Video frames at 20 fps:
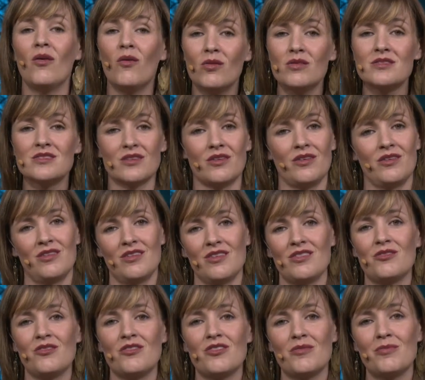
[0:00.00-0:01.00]
also
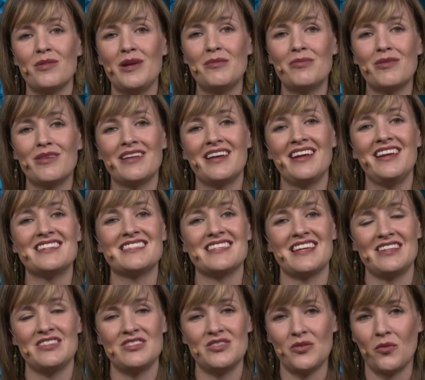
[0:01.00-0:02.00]
through the people he
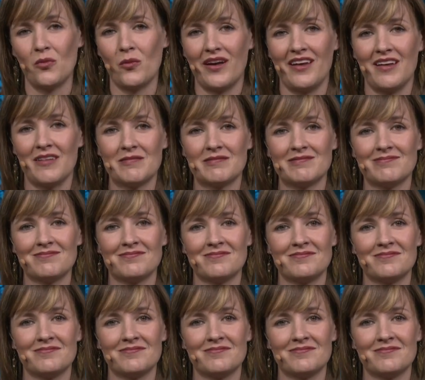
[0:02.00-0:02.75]
sends your way.